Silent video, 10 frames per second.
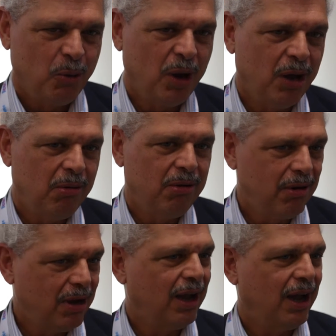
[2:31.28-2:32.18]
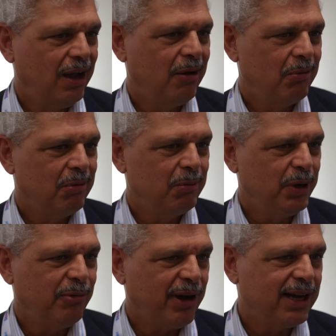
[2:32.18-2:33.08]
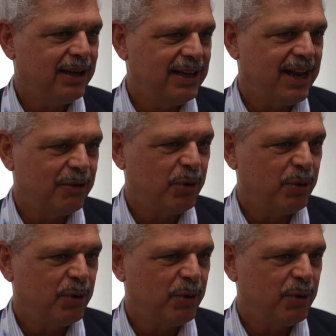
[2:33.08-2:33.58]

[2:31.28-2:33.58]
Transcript: Well, we reckon that